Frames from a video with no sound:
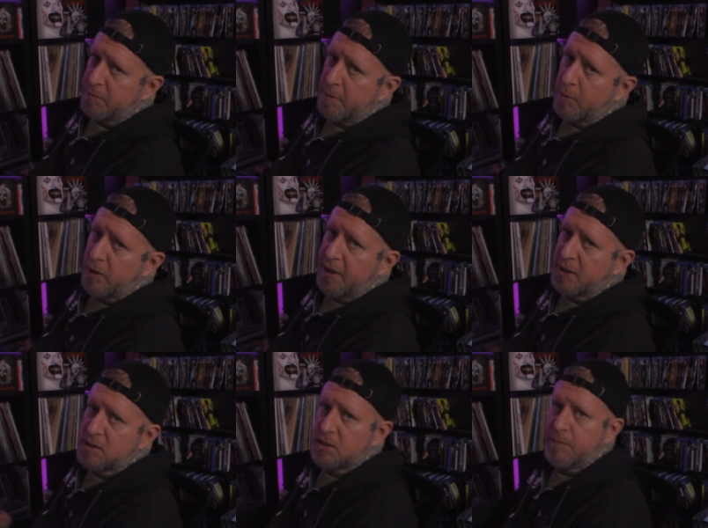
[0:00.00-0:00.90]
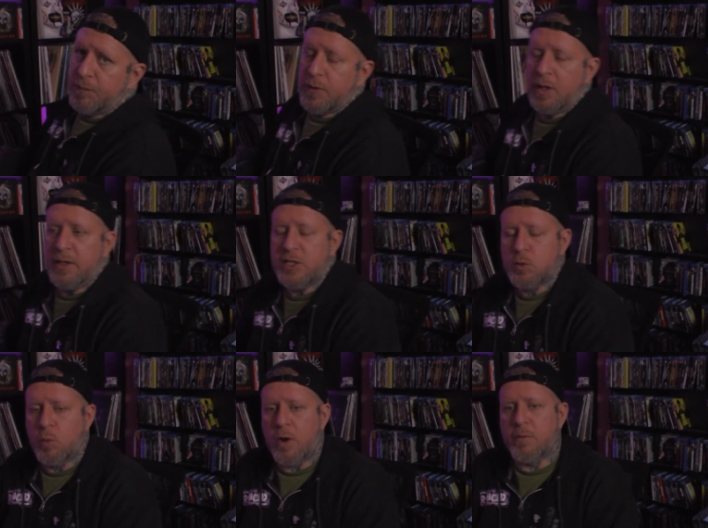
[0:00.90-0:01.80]
member gets at least
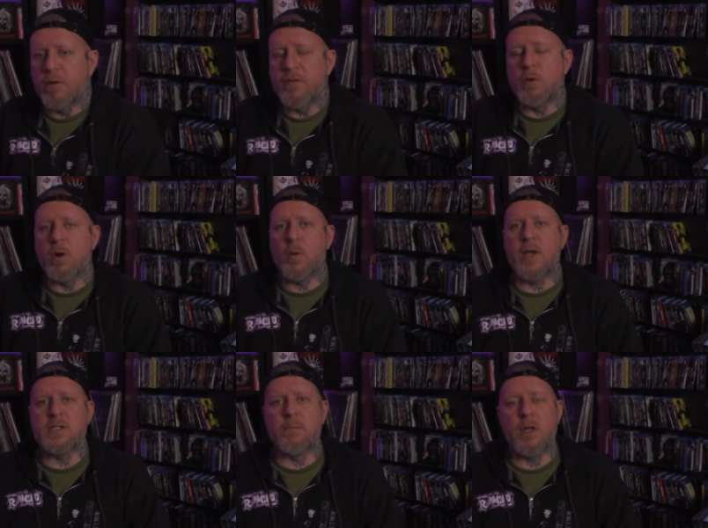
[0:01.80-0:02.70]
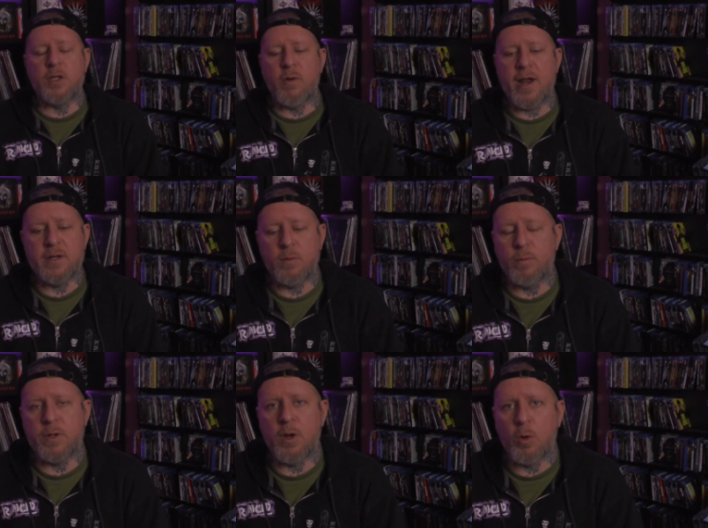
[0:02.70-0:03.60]
one review request a month granted
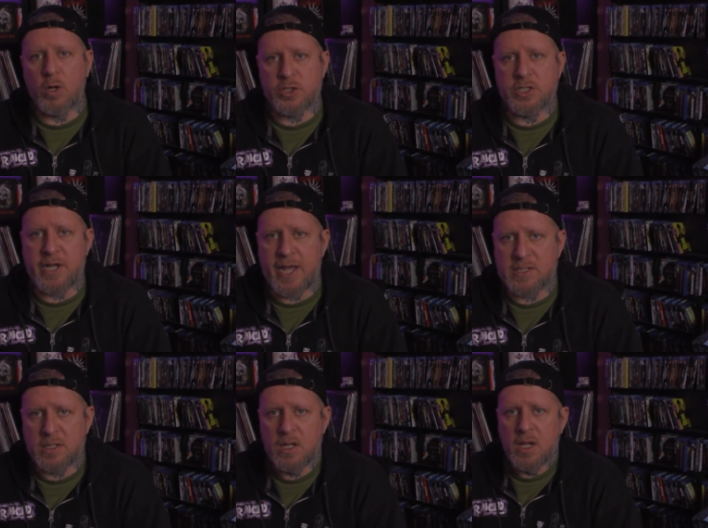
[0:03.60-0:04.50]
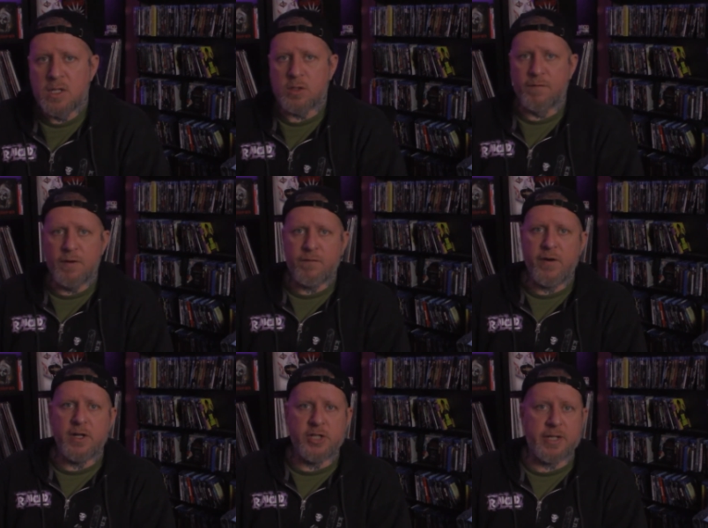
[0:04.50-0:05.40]
with no questions asked. So feel
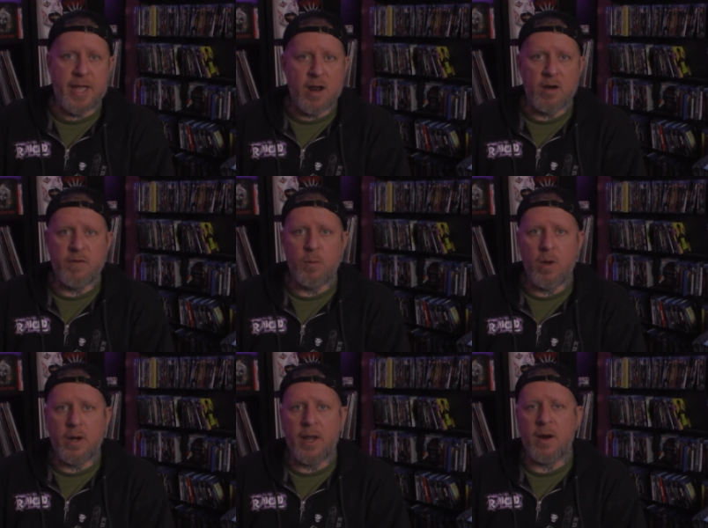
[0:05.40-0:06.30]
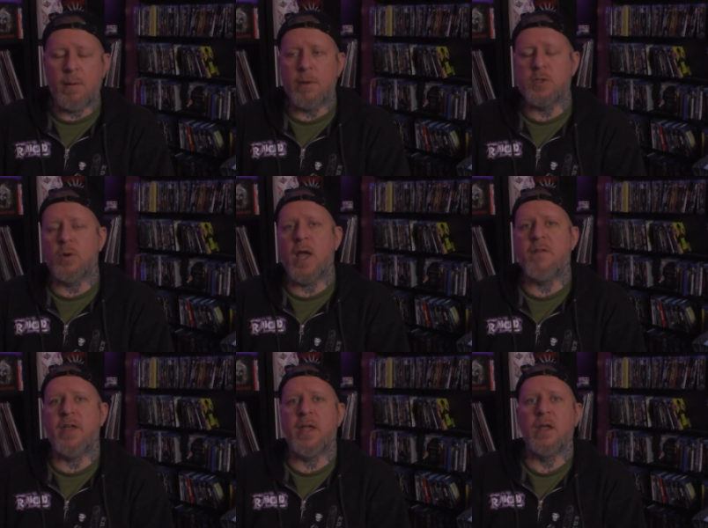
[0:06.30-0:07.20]
free to check that out if you want. And I'll also
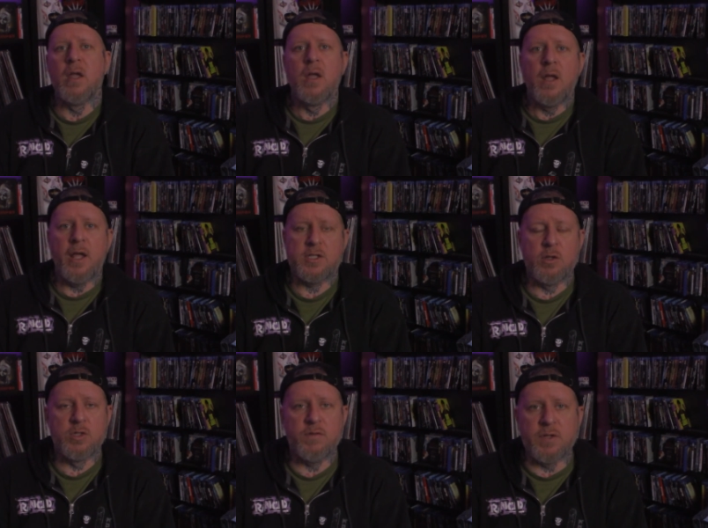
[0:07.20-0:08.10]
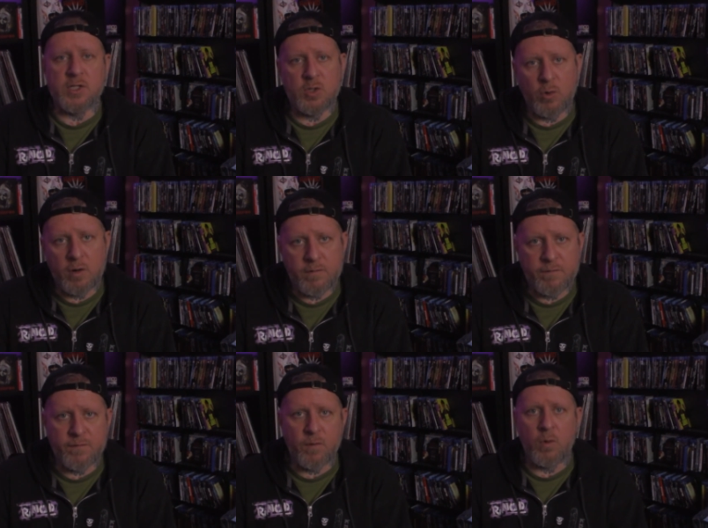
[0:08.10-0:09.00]
have a exclusive Discord
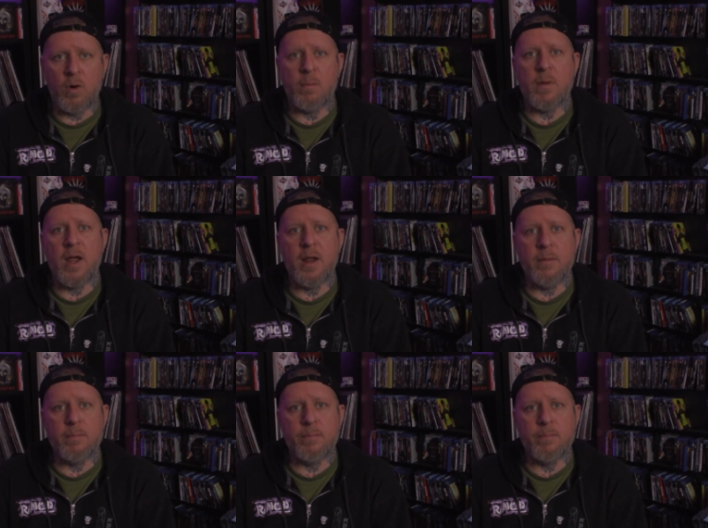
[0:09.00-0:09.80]
for my